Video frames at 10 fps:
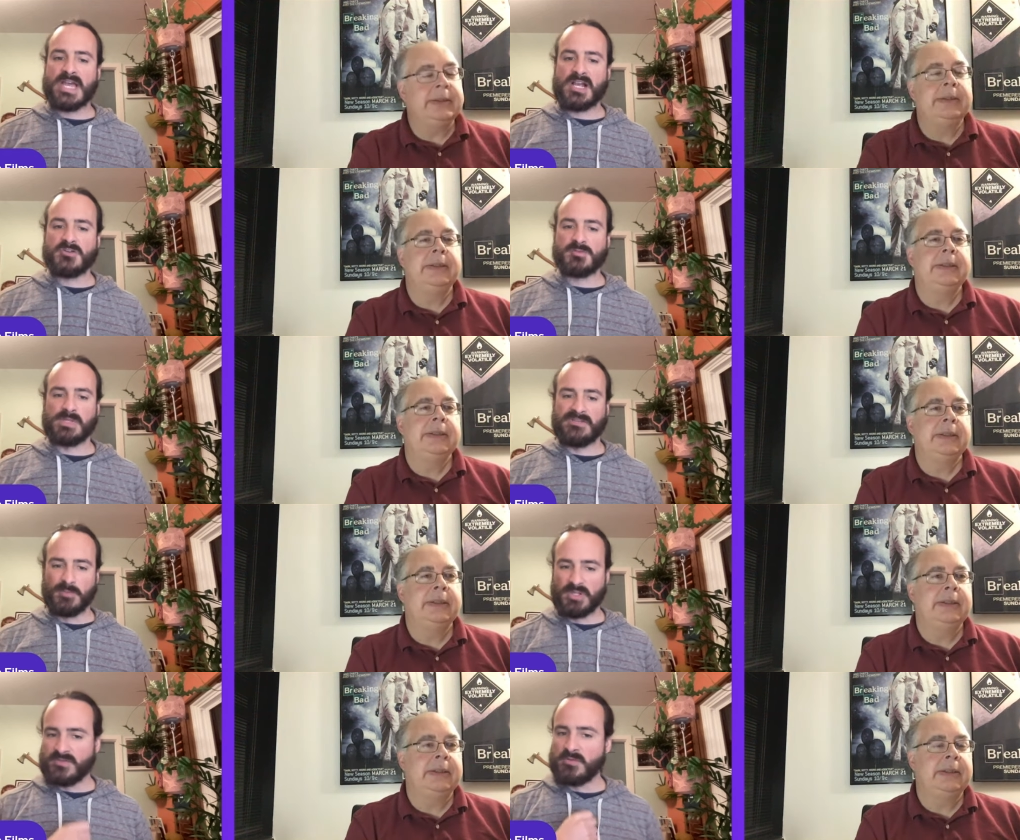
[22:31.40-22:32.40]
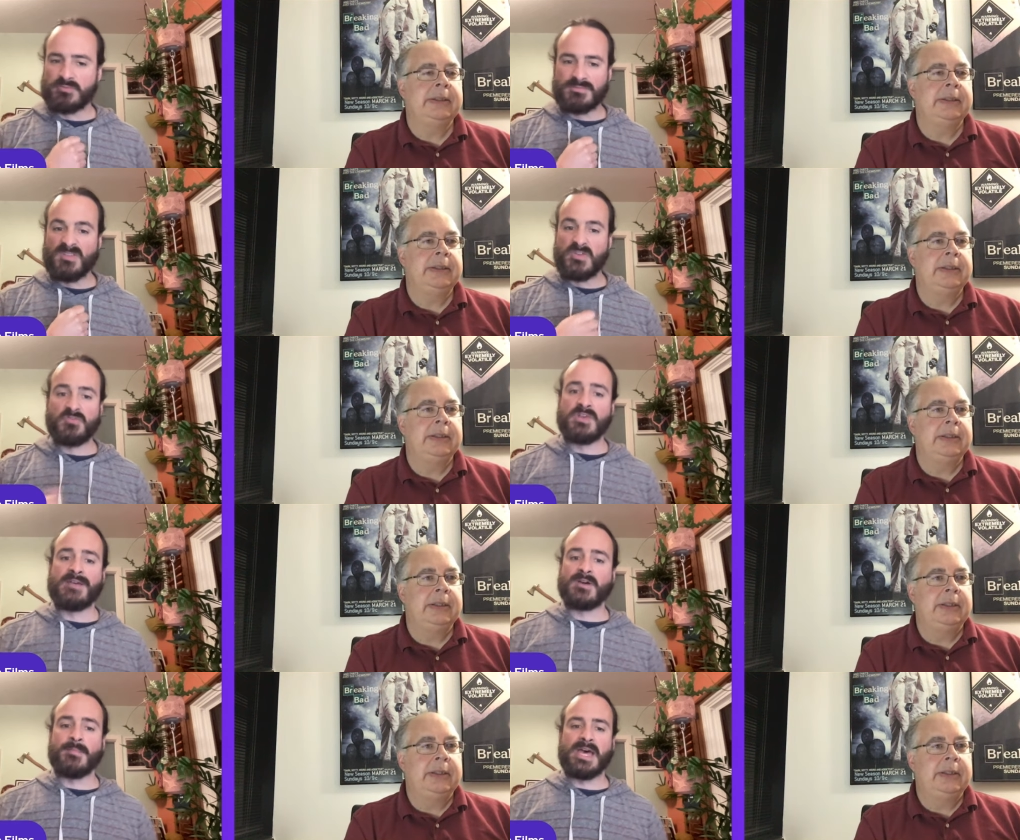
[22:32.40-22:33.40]
Speaker 1: actions believable if you if you've
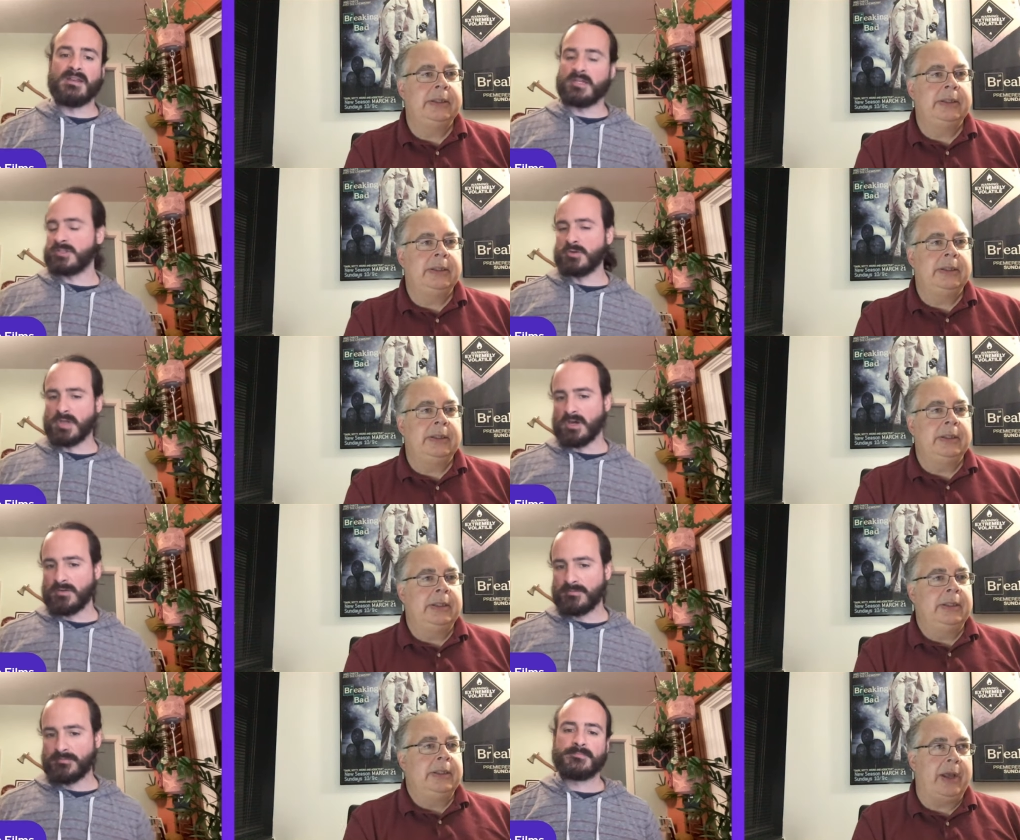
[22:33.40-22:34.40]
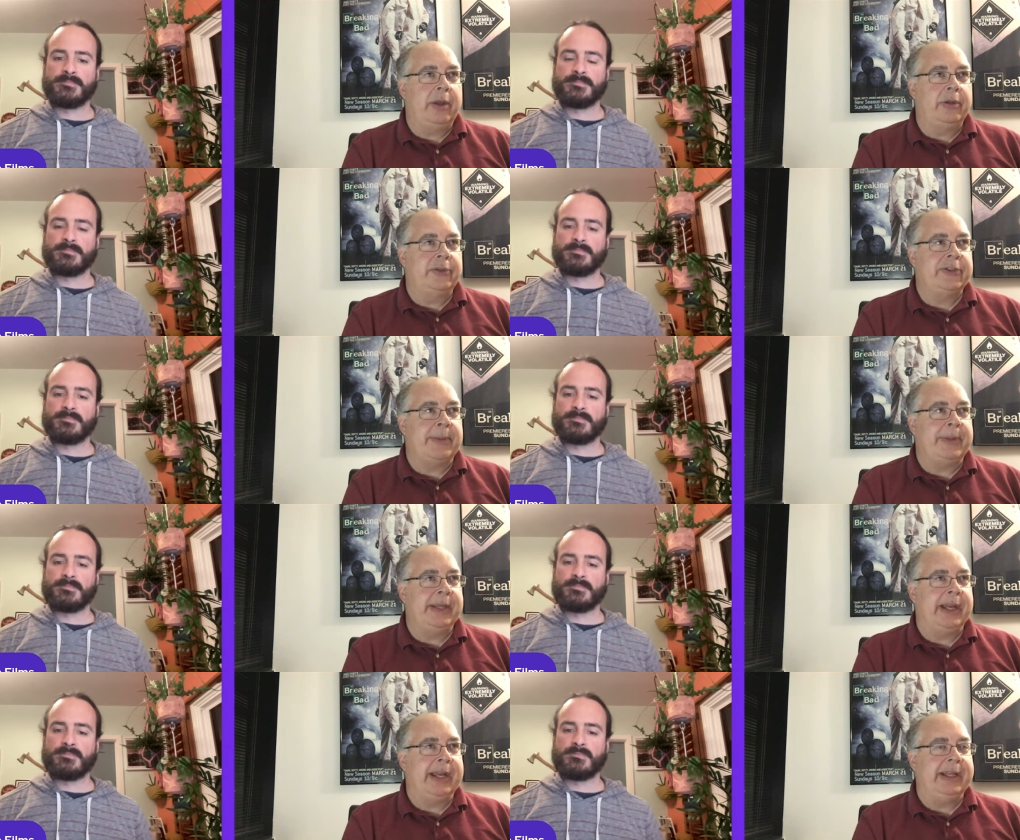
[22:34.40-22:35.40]
never met a Tuco?
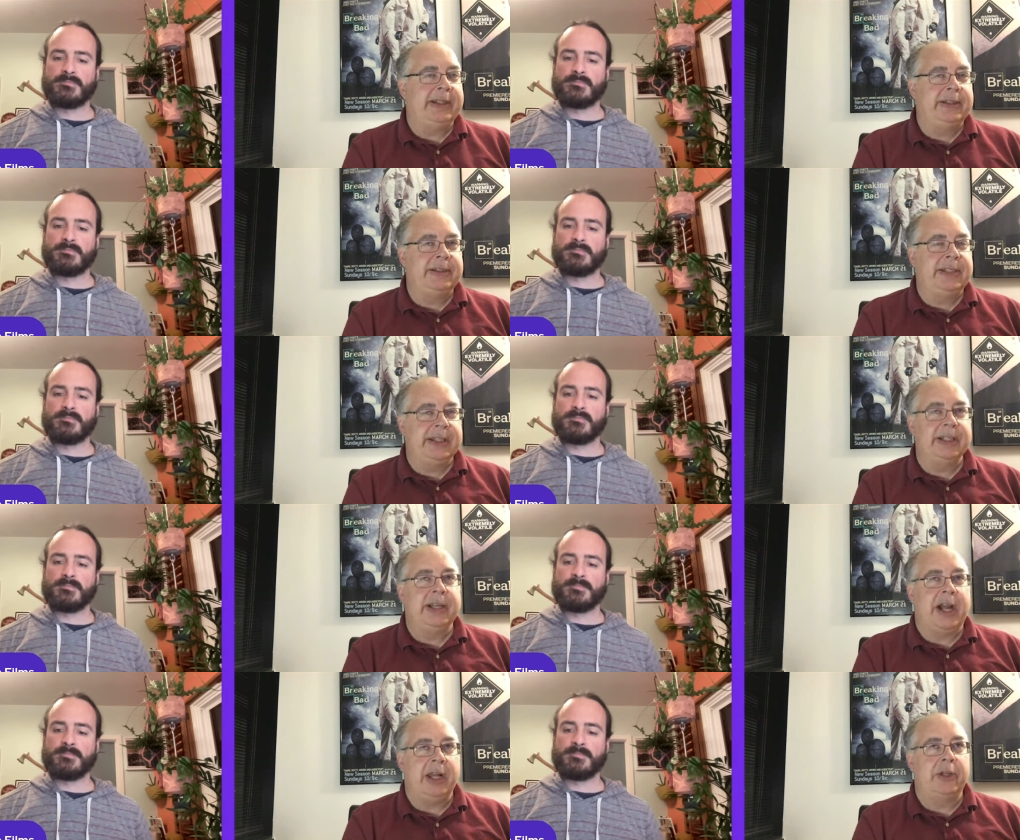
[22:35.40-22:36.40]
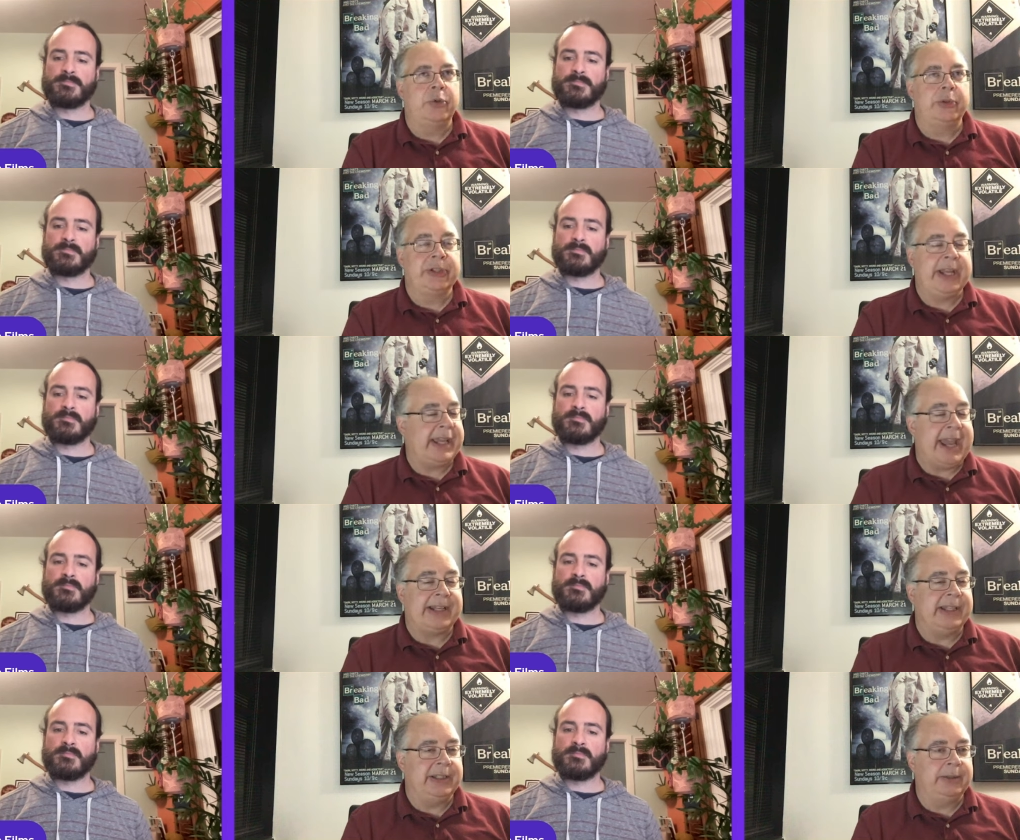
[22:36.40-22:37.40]
Something
Speaker 2: I did in college was take
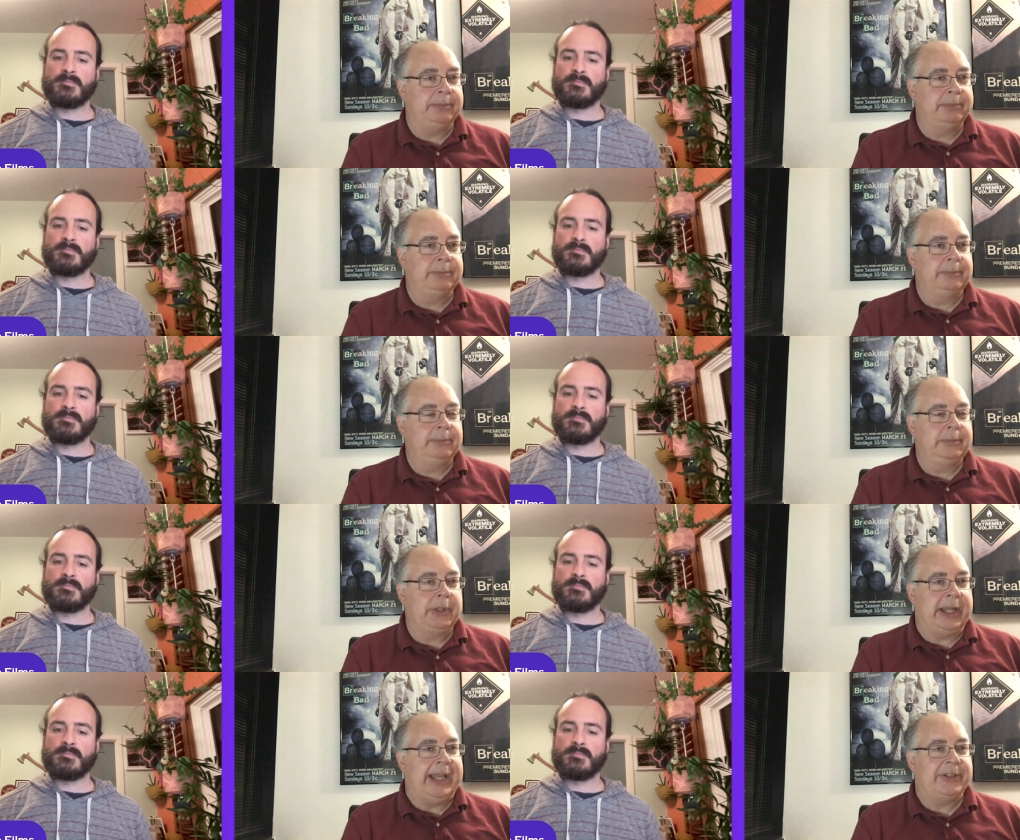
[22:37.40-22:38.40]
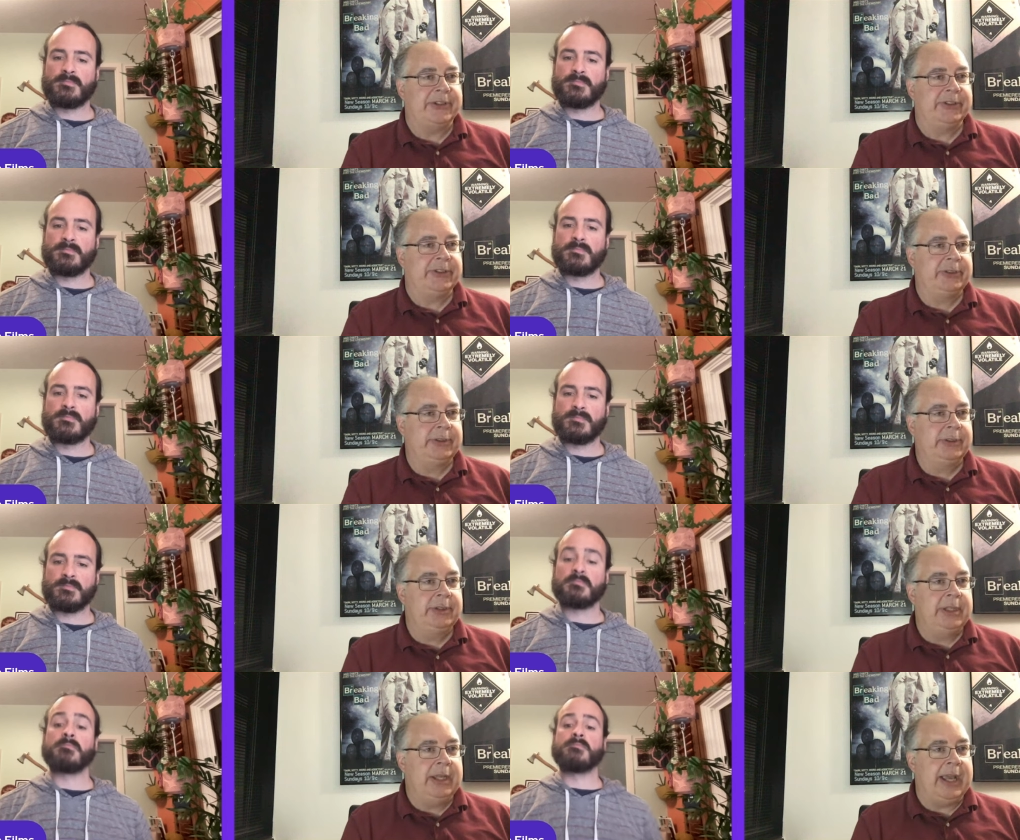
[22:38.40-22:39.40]
acting classes,
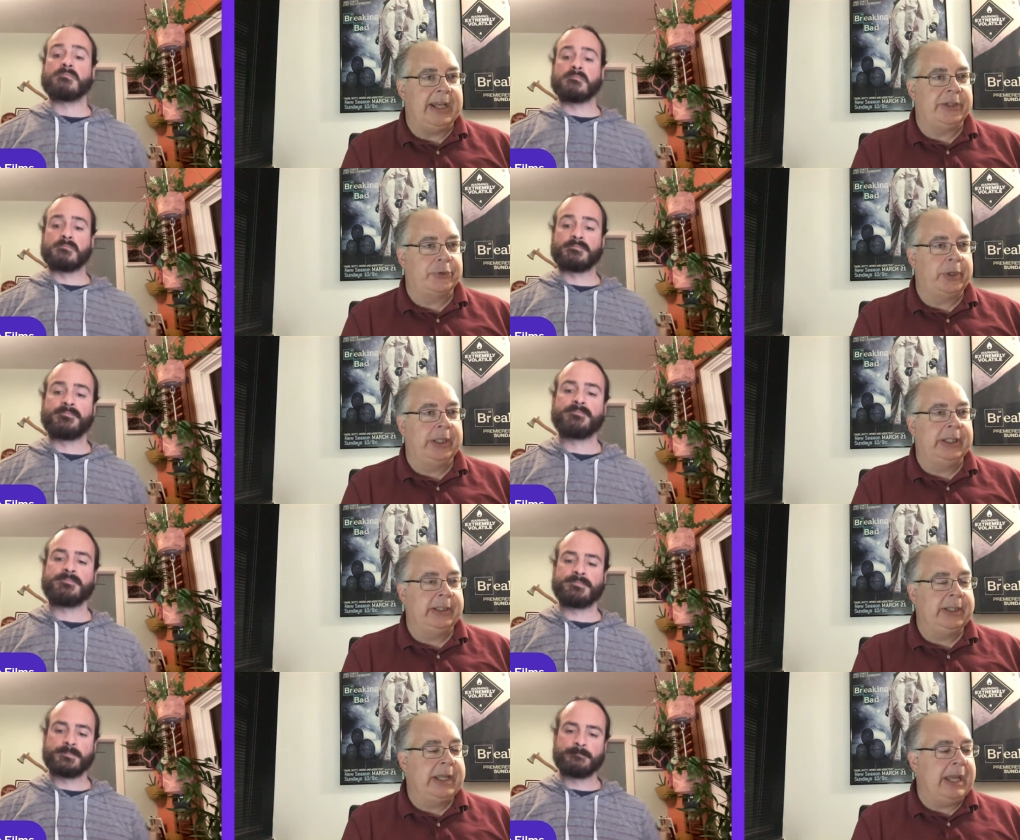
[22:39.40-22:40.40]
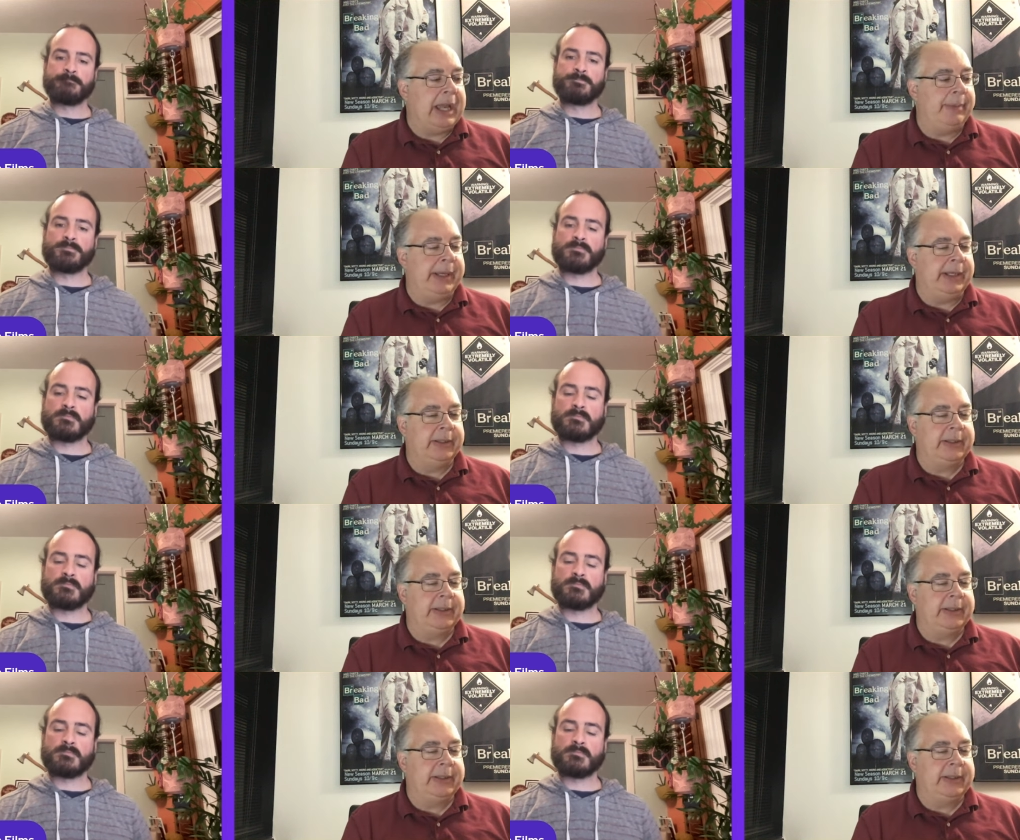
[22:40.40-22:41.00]
and it's really, I mean,